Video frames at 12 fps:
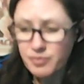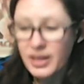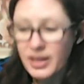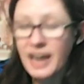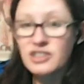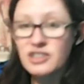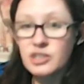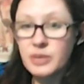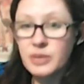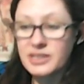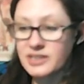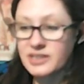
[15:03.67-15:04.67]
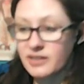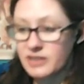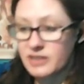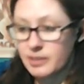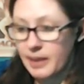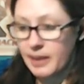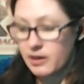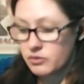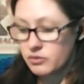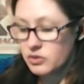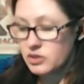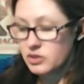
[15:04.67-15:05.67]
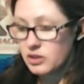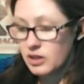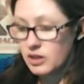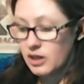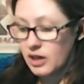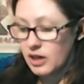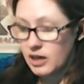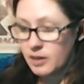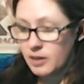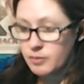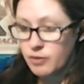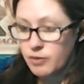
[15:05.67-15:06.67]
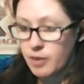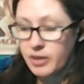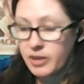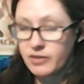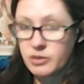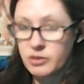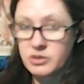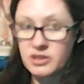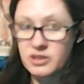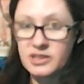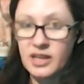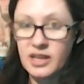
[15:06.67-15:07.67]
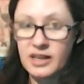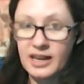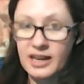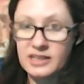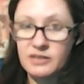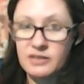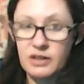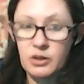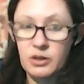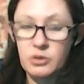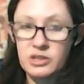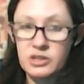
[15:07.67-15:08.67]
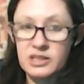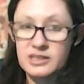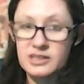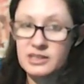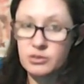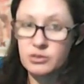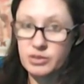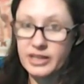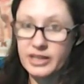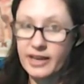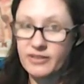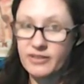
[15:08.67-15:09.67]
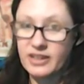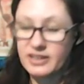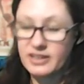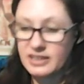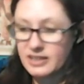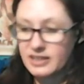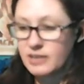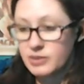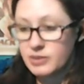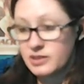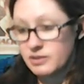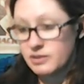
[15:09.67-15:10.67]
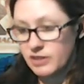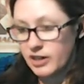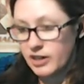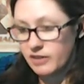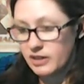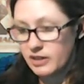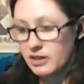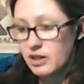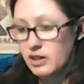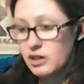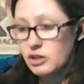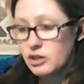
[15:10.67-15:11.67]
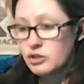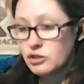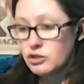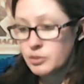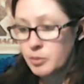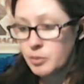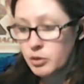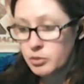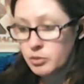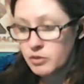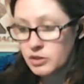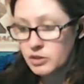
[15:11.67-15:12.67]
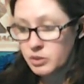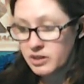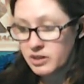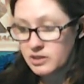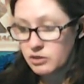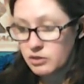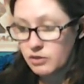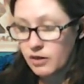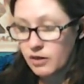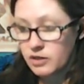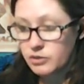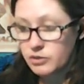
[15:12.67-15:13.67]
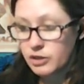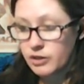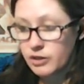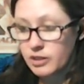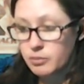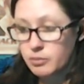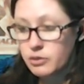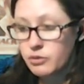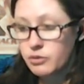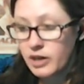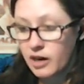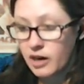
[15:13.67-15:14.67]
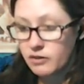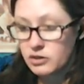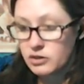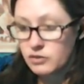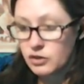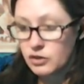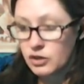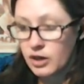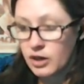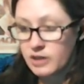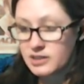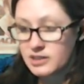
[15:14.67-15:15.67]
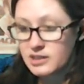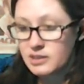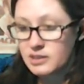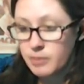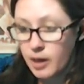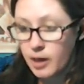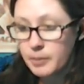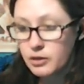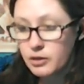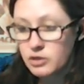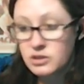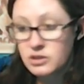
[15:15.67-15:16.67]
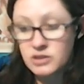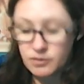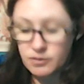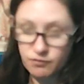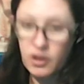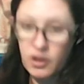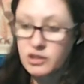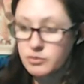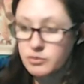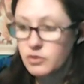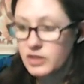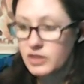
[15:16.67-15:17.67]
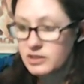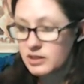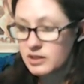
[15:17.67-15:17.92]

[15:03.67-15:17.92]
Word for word: actually weighed seventy pounds. Wow. Uh, Rob Liefeld was on set, and he asked if he could hold it, and he's like, "It's really heavy," and it was very heavy. So, to promote the movie, 20th Century Fox recreated Blu ray covers for uh, 16 popular Fox movies,